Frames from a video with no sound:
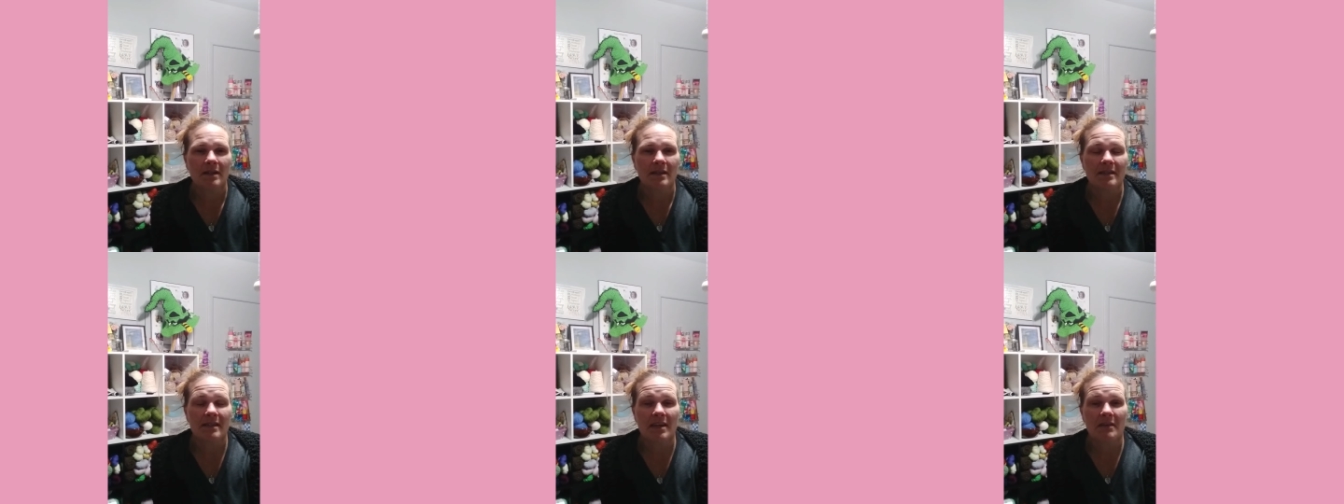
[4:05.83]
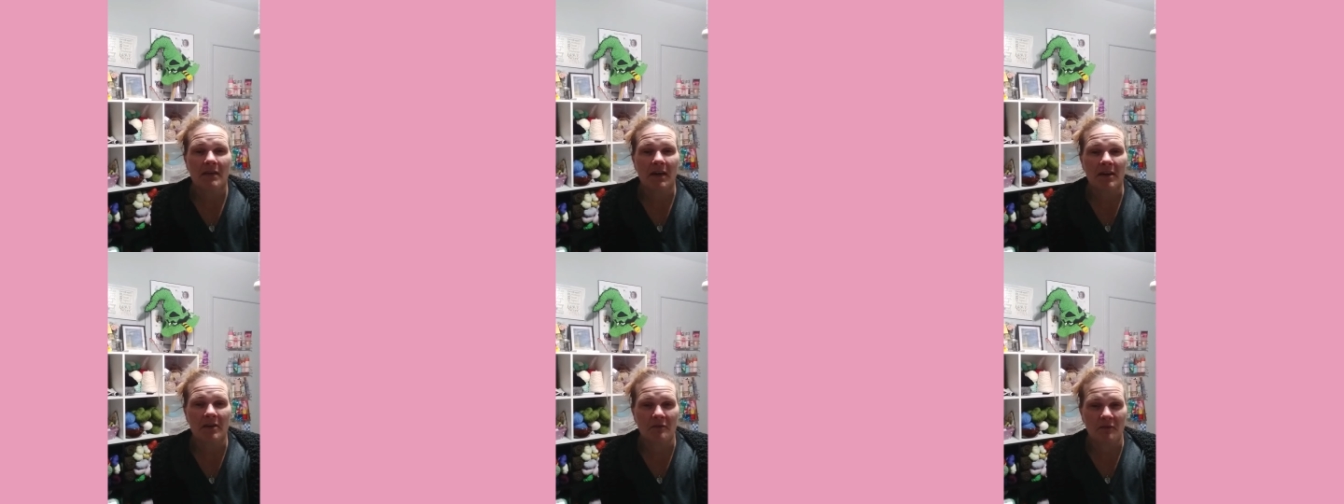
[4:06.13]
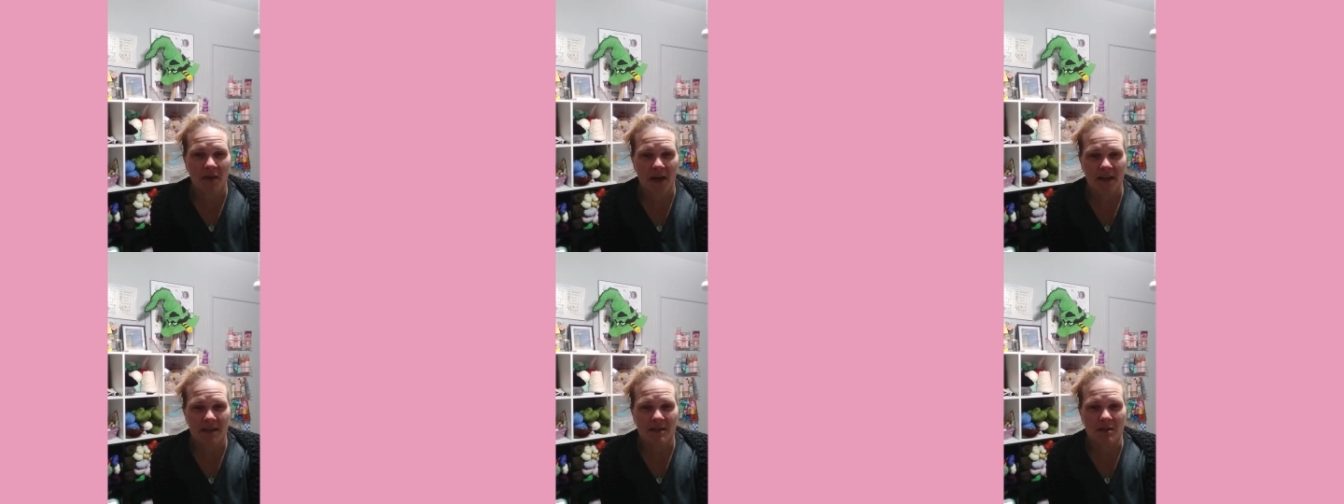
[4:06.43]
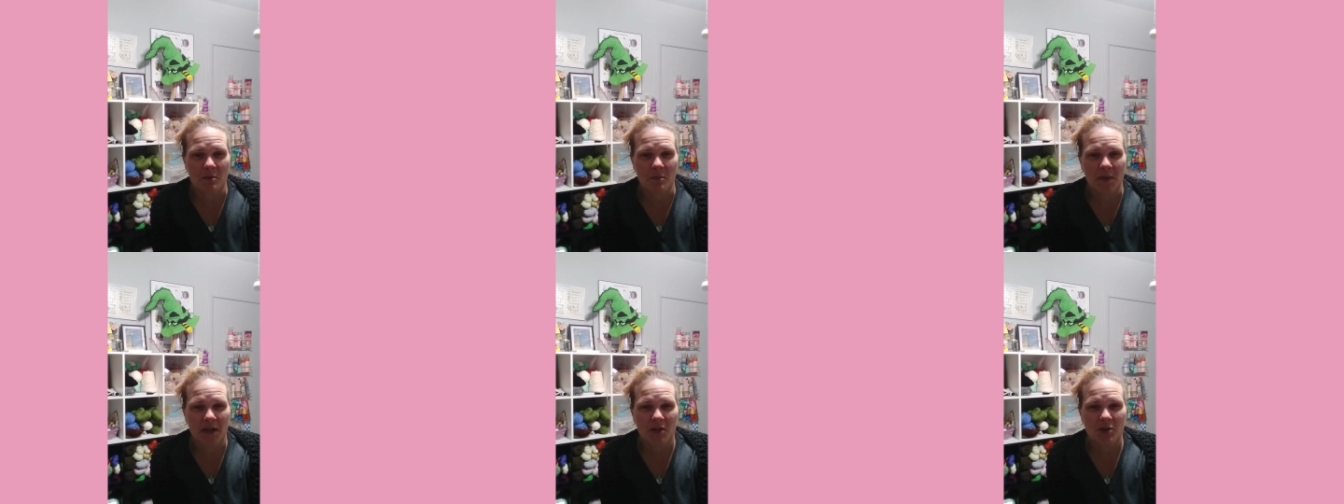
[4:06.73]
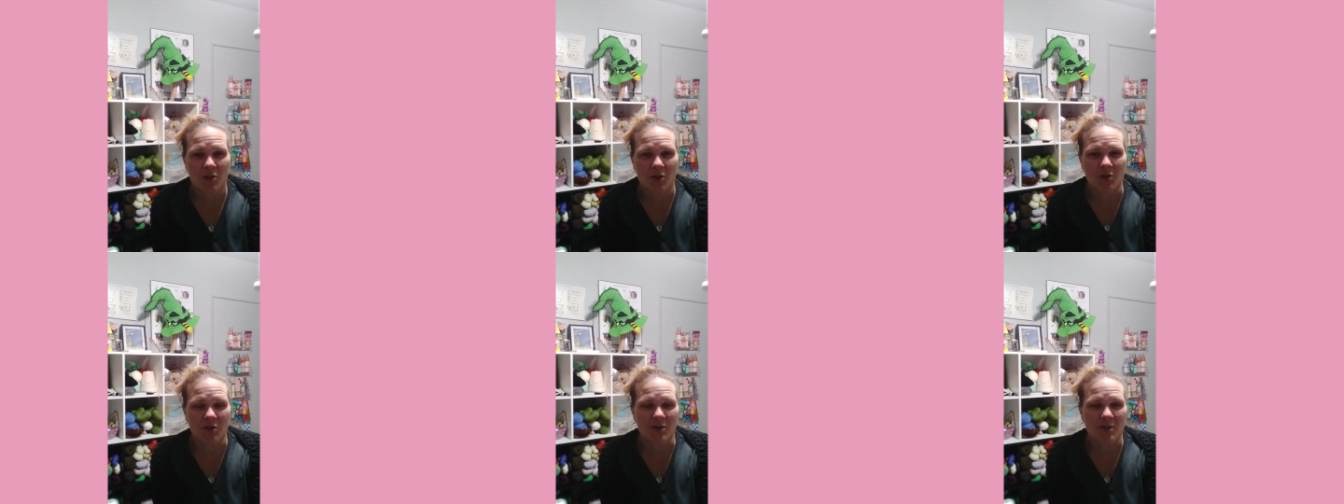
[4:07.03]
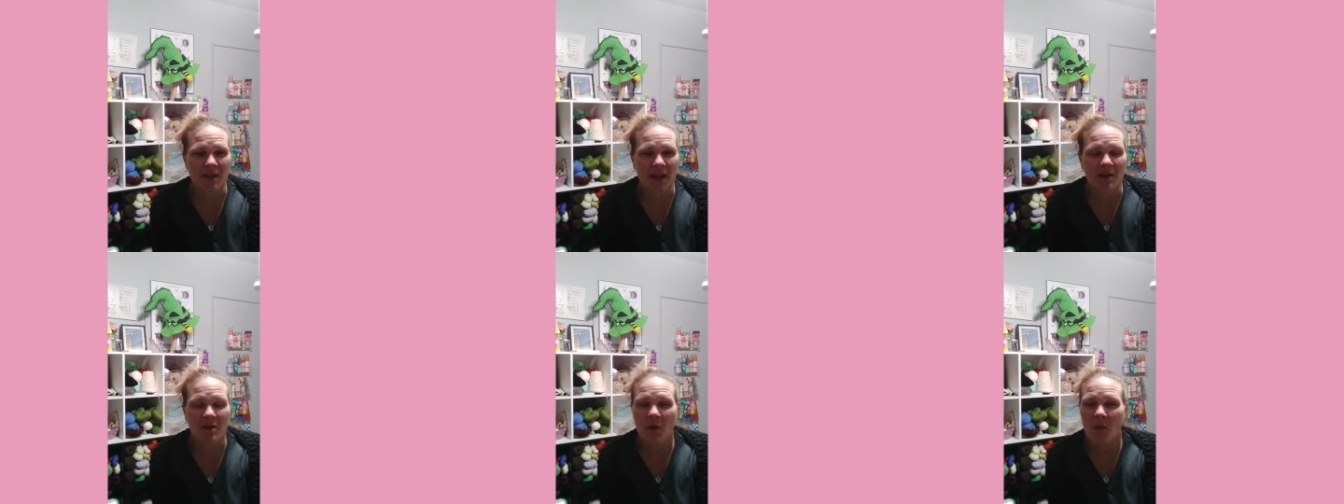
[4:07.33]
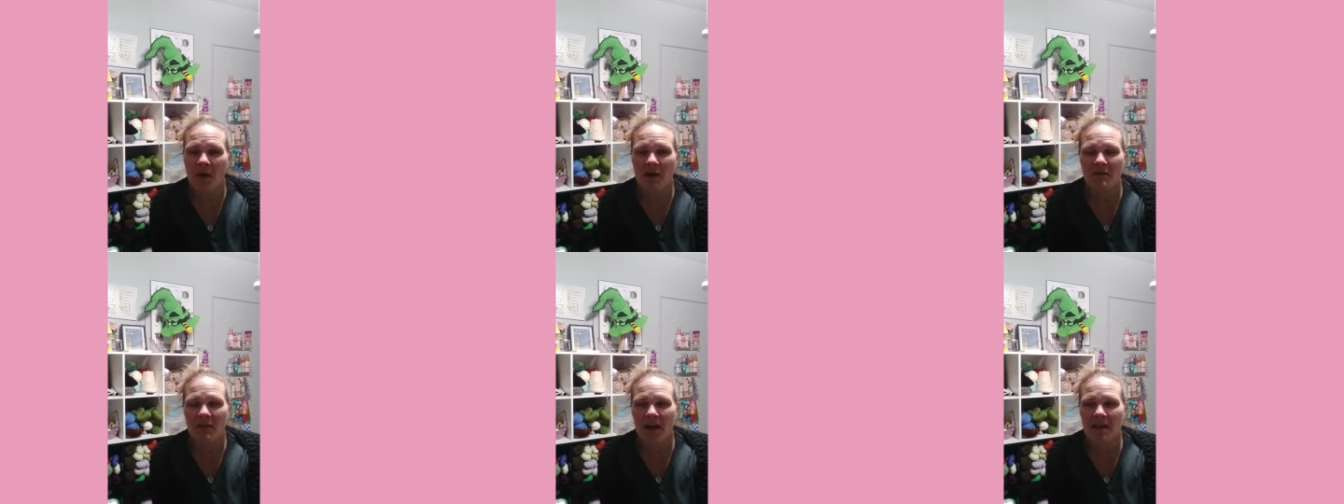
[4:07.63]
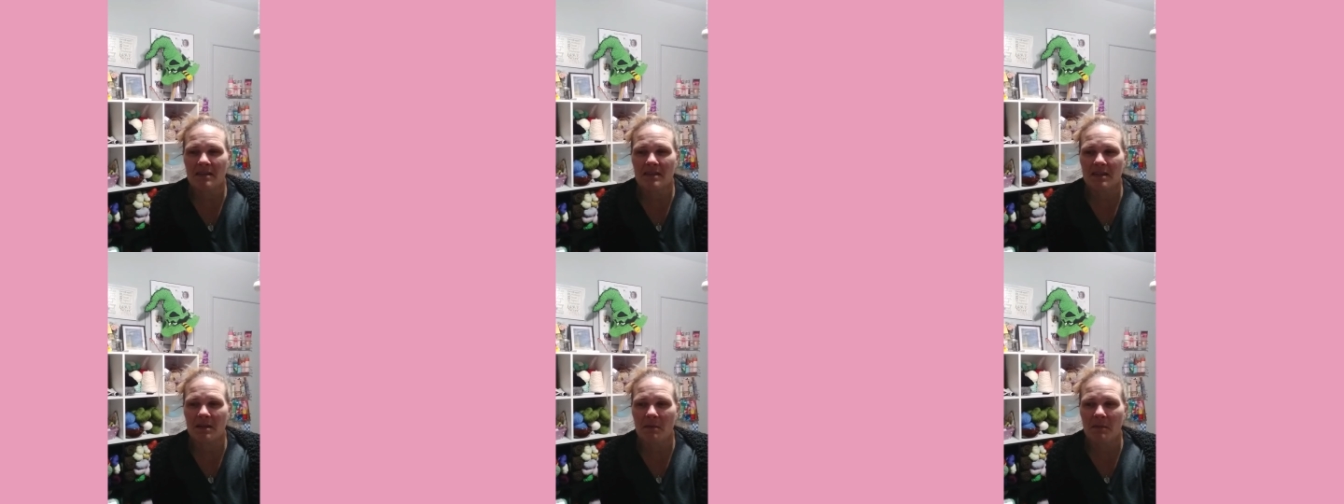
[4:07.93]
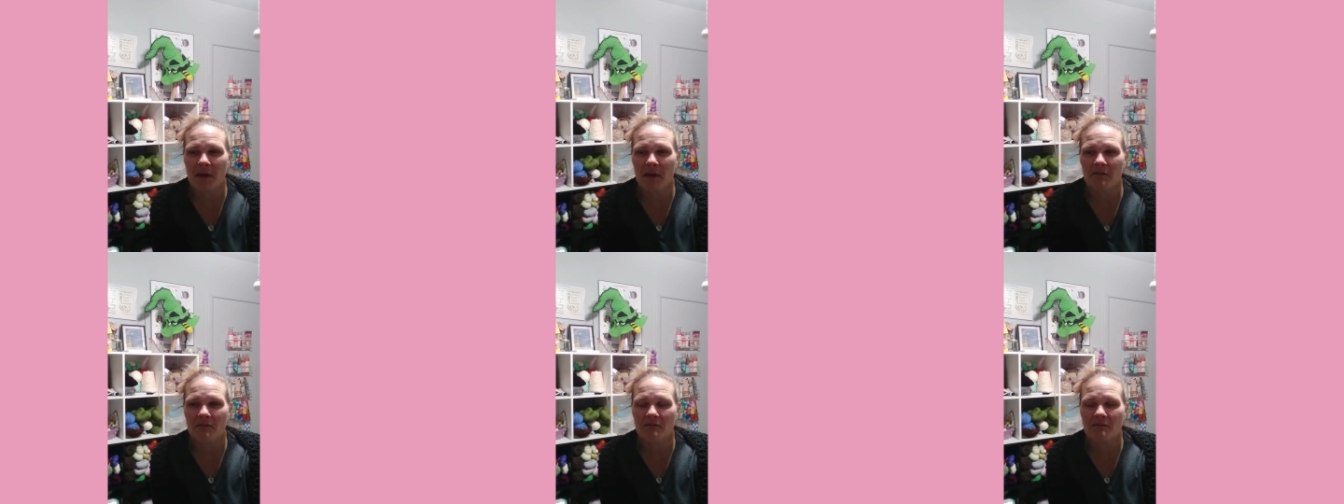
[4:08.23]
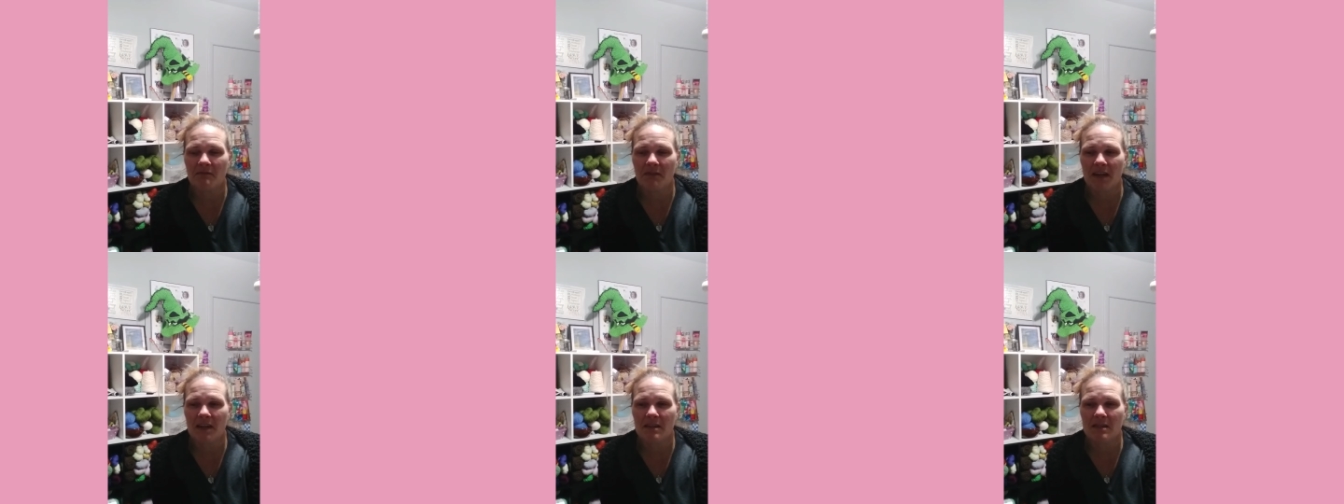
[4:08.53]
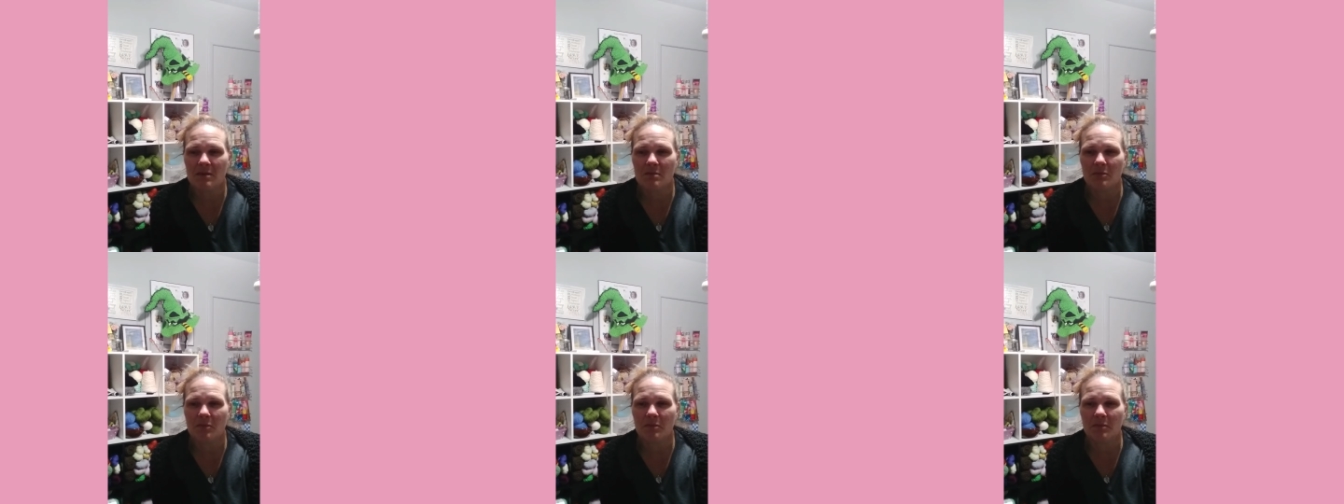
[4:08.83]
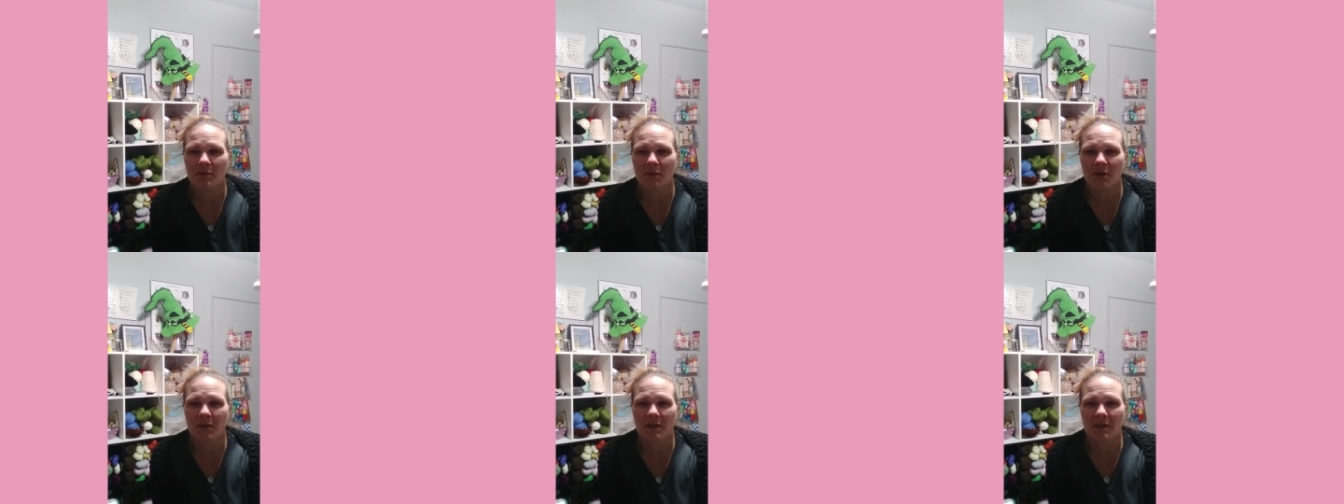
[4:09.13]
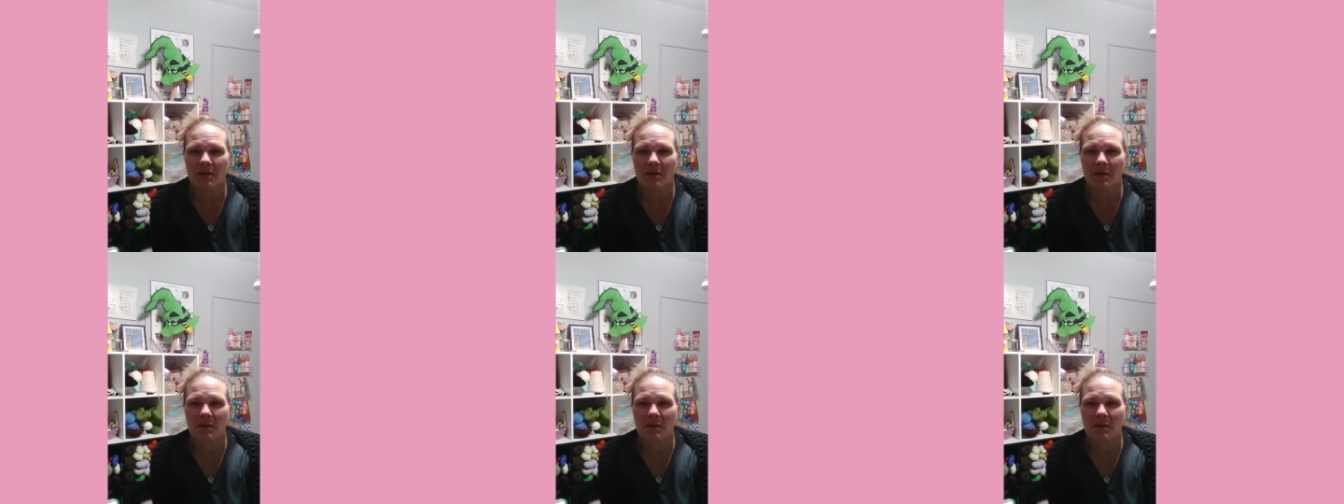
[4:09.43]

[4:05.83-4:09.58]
see if i can find some pictures i know i've got some on facebook